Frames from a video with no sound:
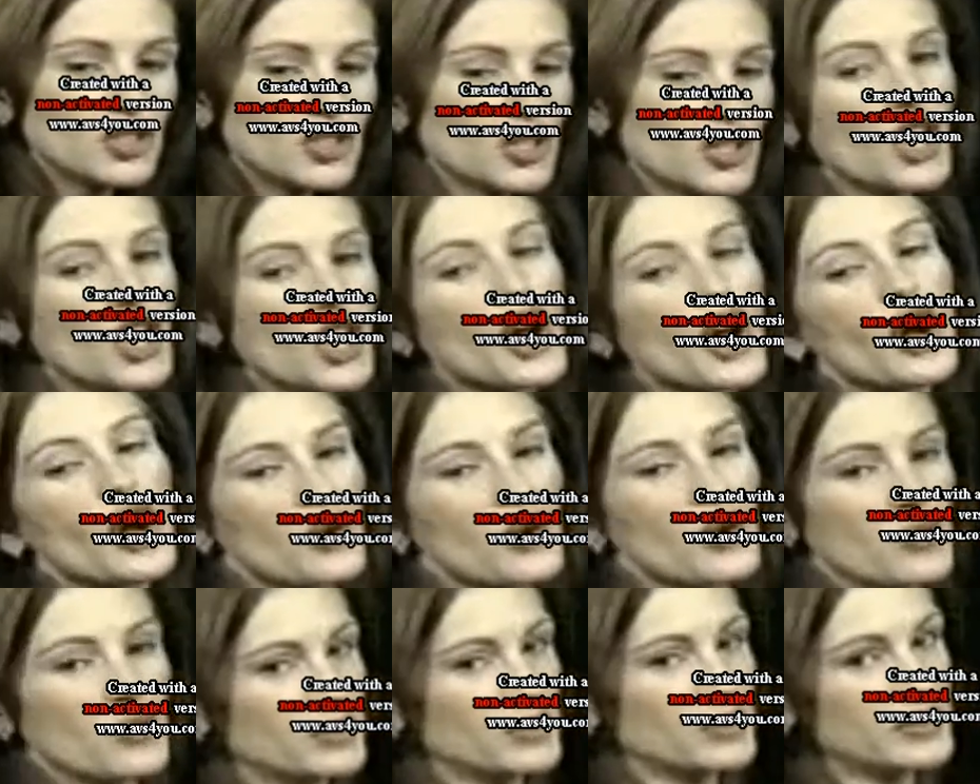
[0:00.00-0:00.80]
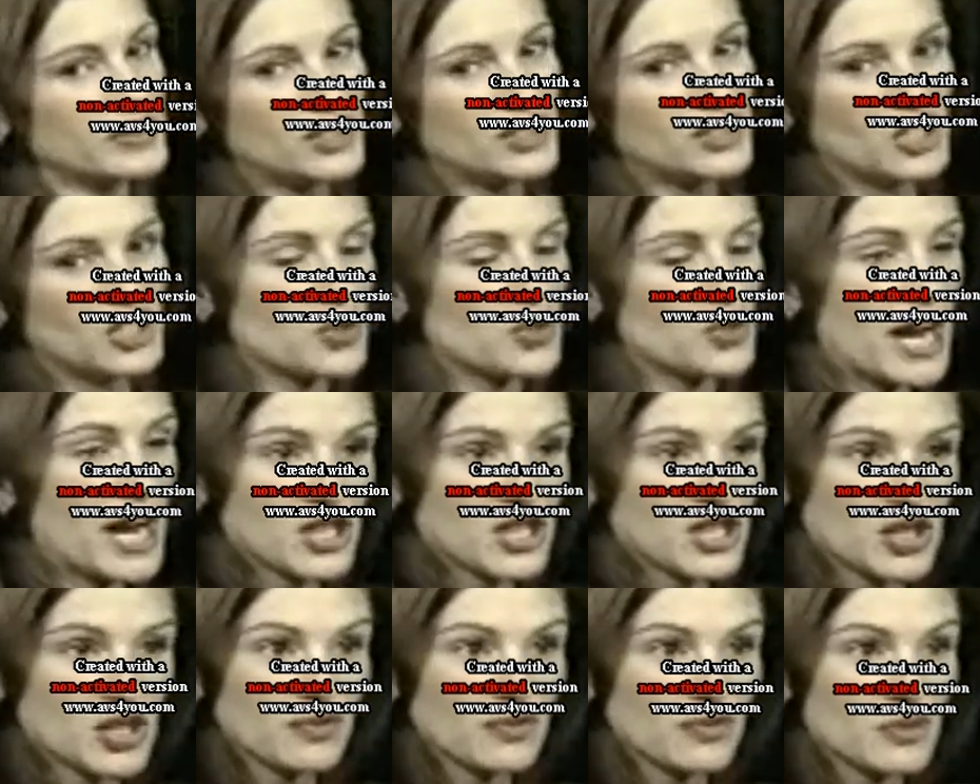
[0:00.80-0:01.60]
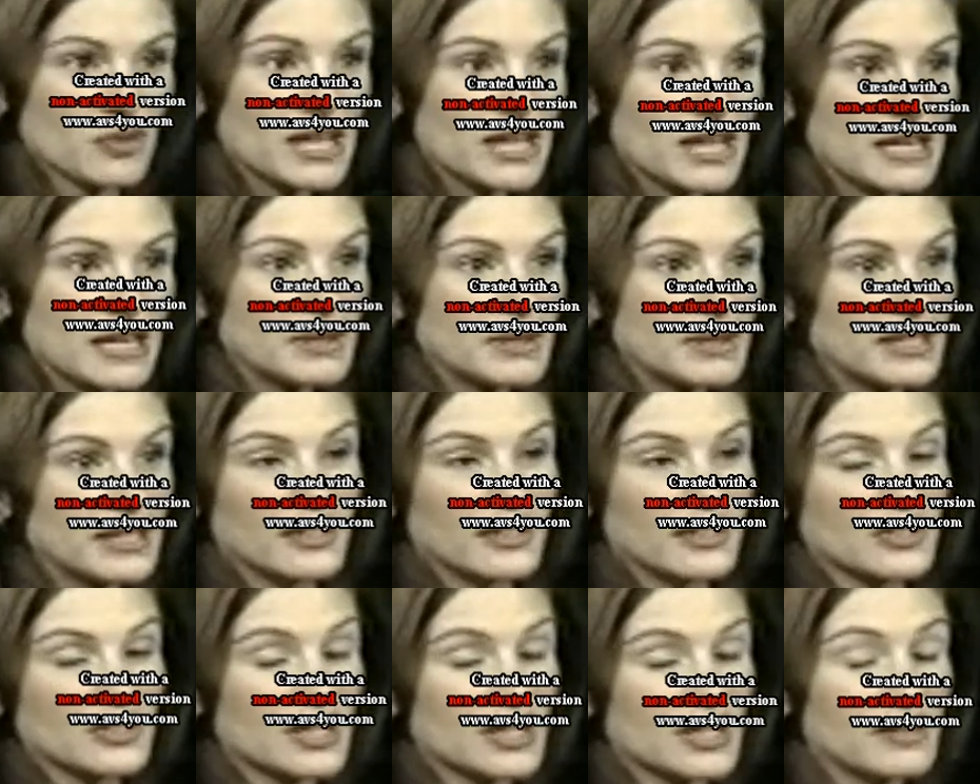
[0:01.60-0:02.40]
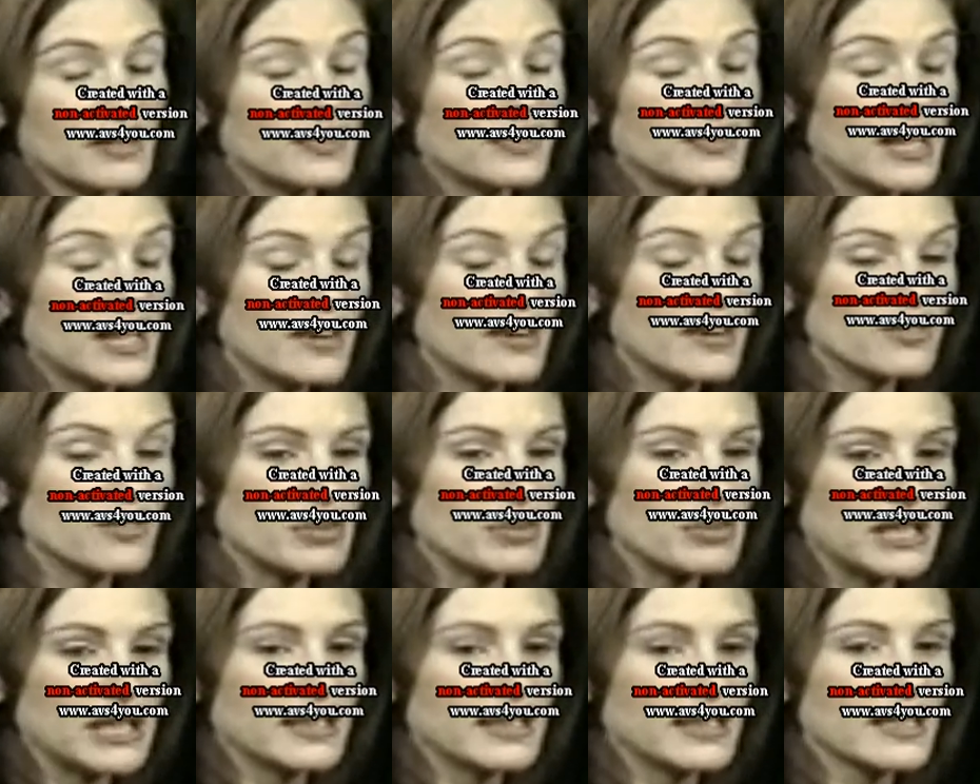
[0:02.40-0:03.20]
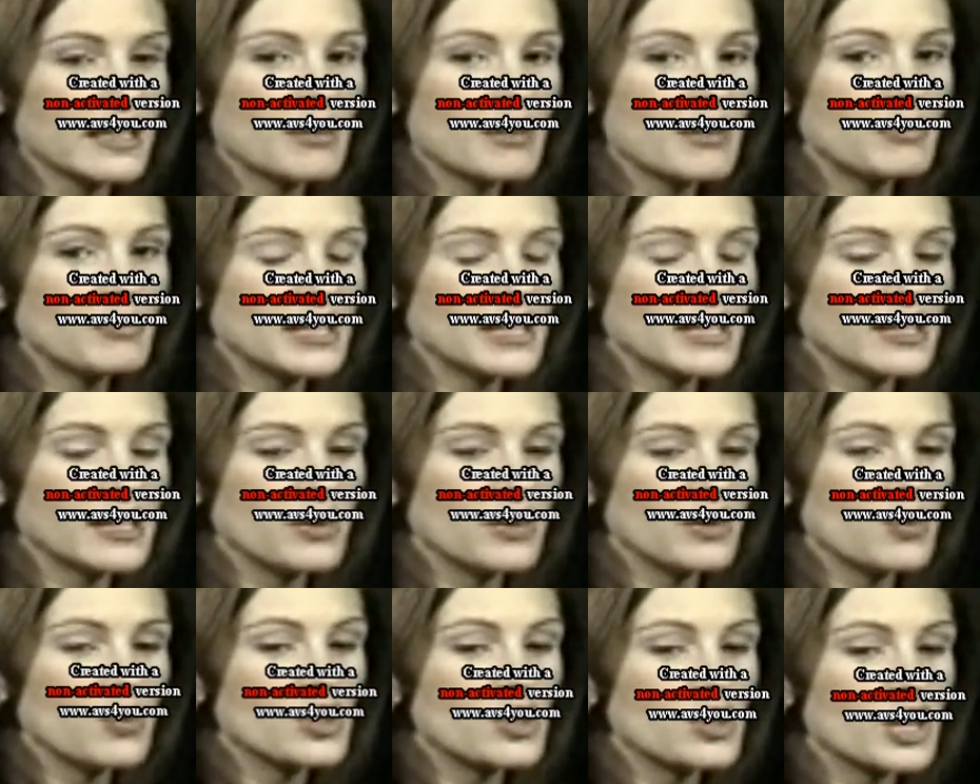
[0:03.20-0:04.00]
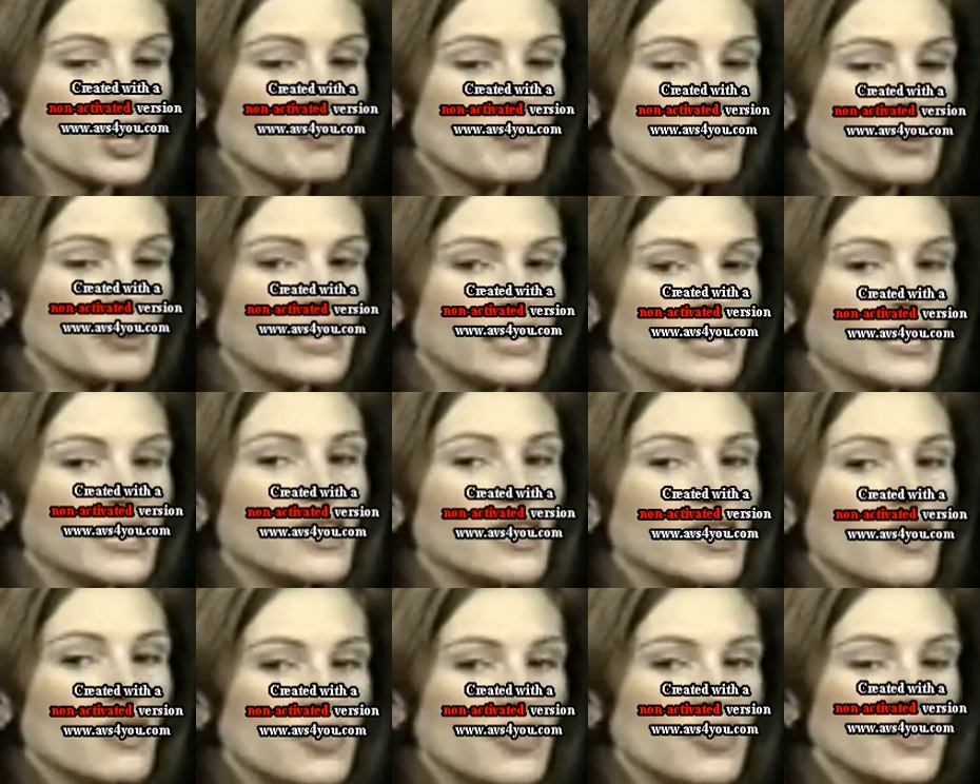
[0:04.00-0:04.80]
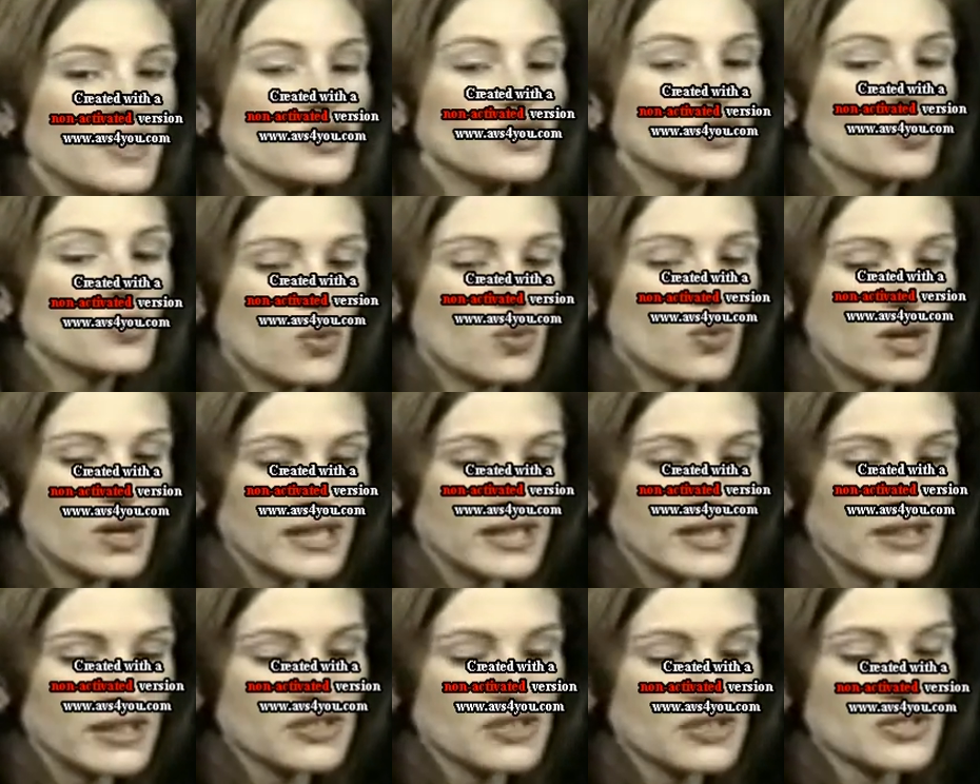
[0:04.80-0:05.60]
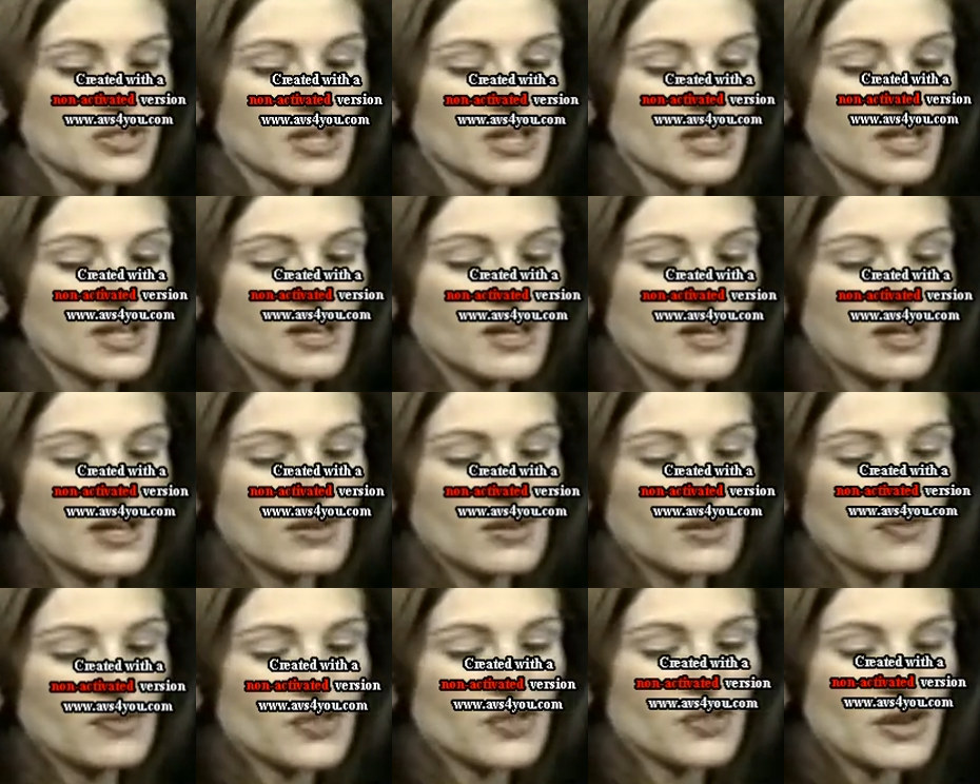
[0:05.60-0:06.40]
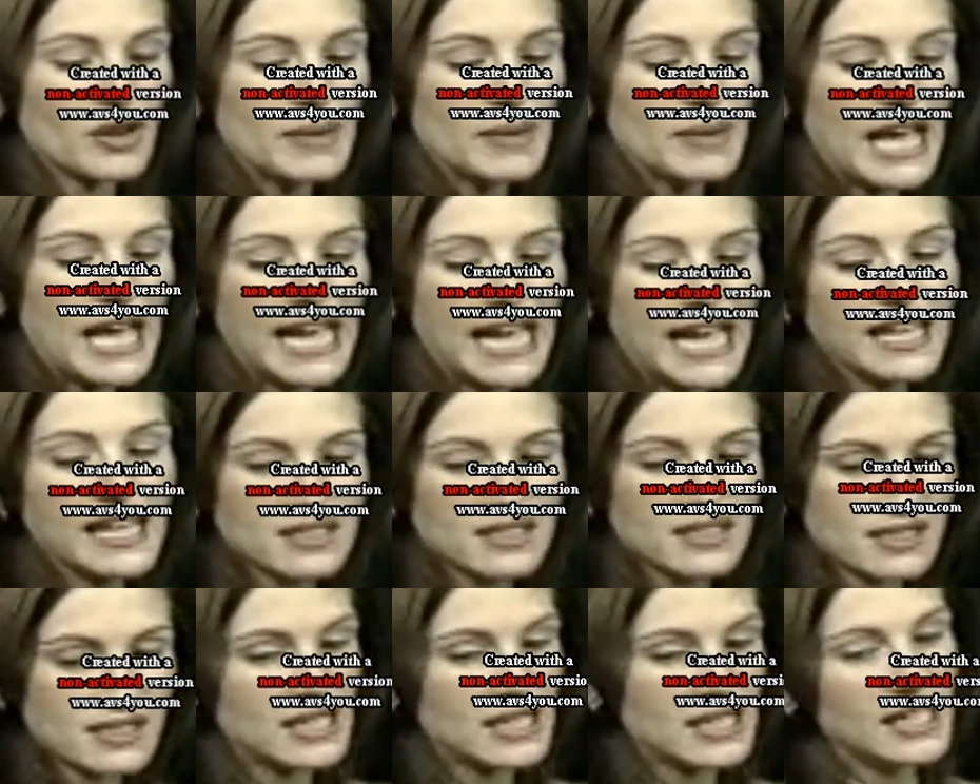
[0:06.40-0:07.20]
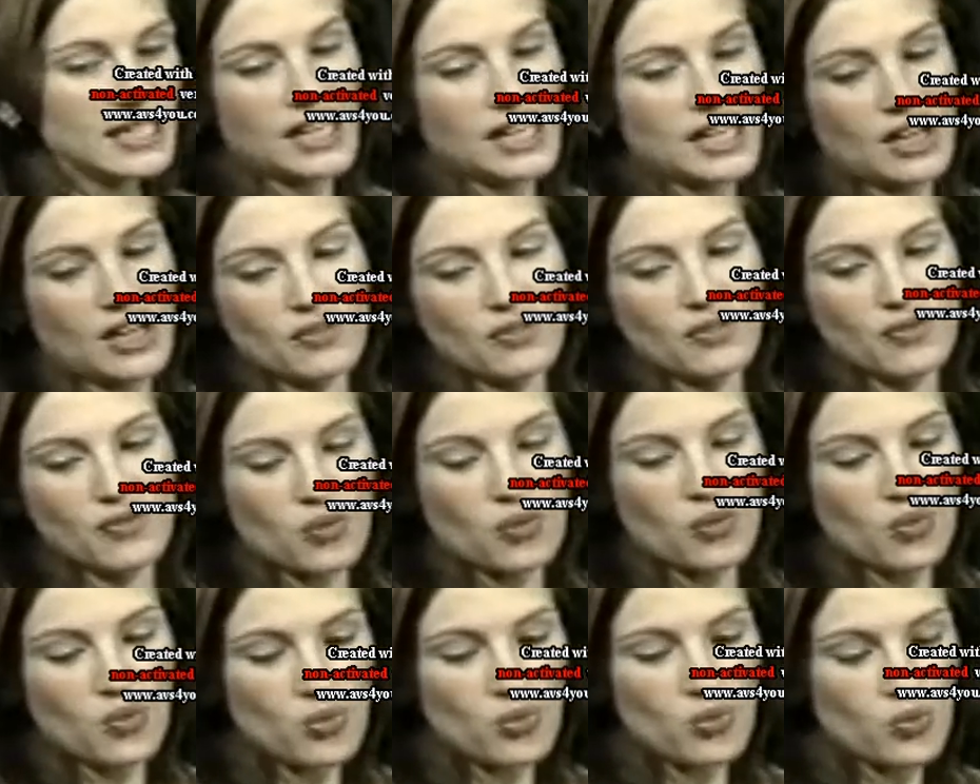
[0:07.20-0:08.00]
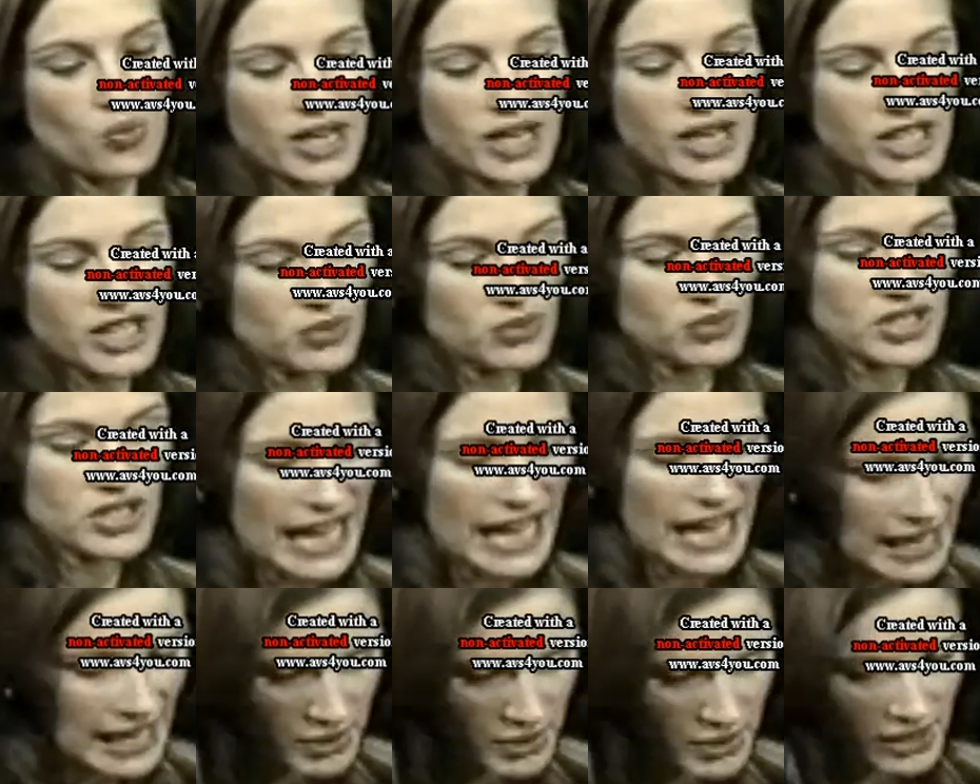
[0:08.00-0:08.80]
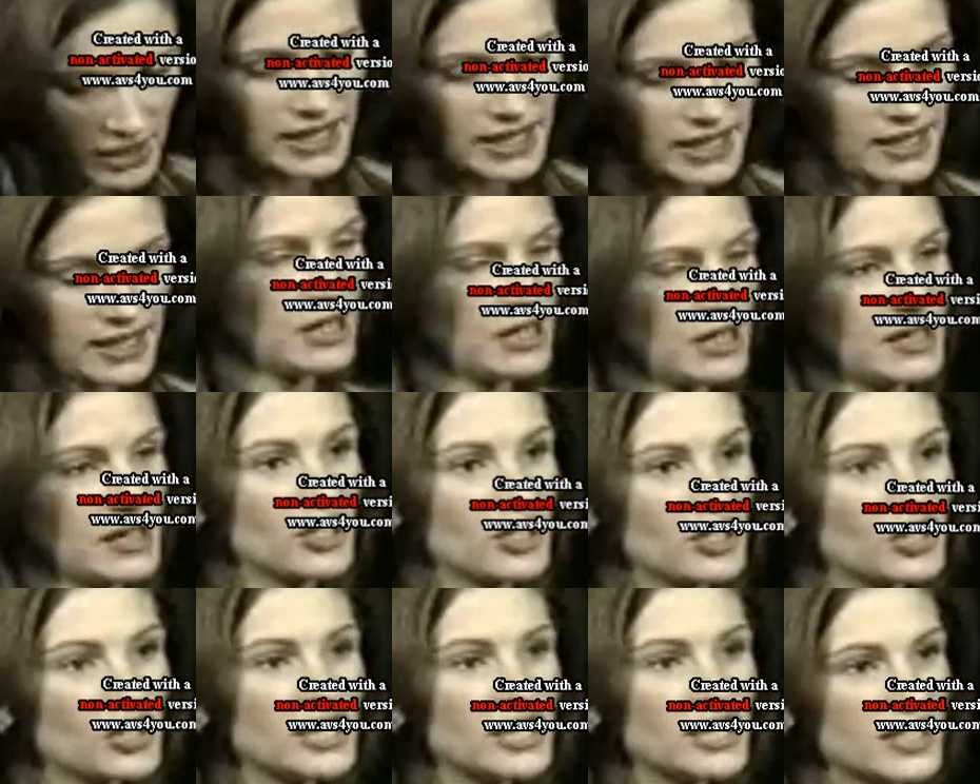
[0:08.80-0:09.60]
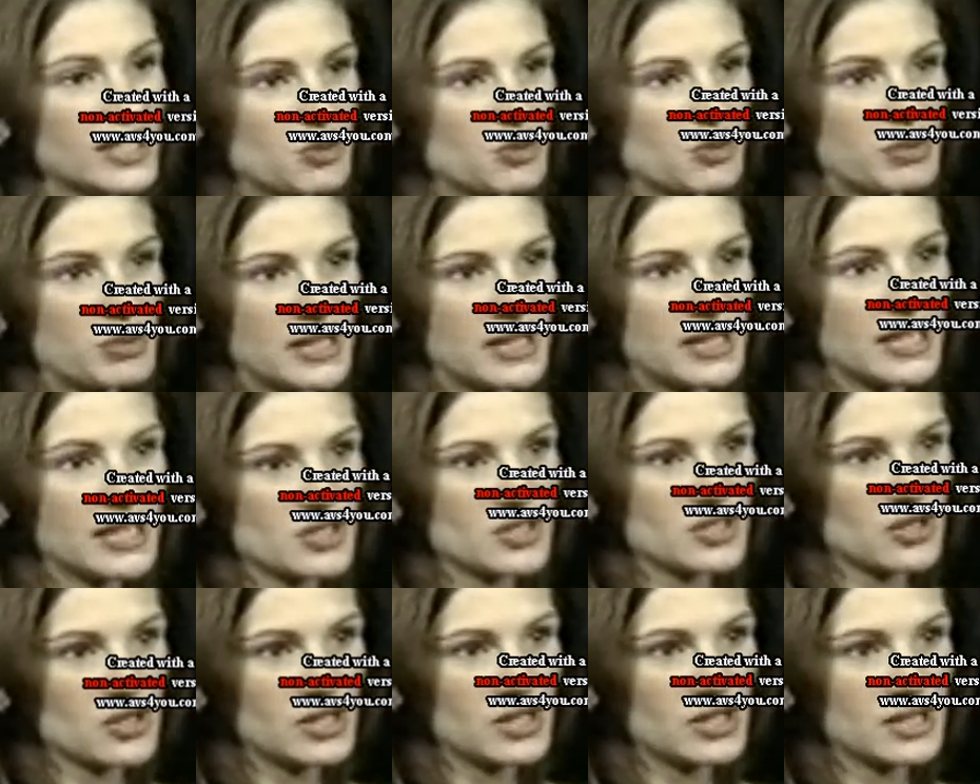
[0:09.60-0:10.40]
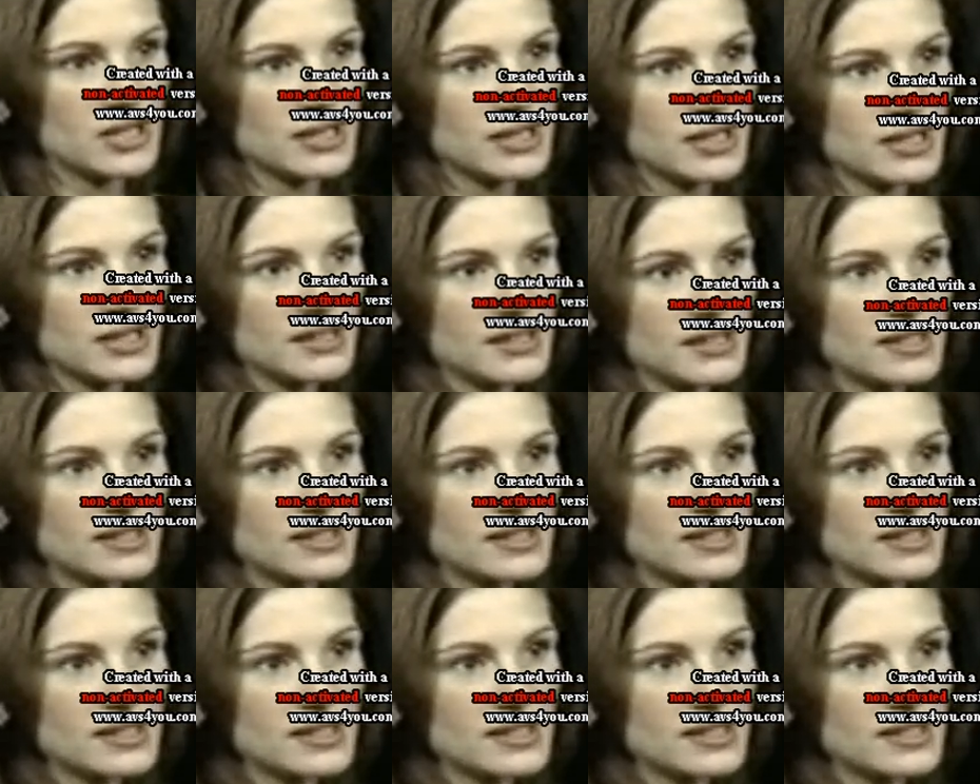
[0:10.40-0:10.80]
to no detraction from anybody else that I've ever been in the company of at work, but this was from A to Z of what you tabulate a good experience on.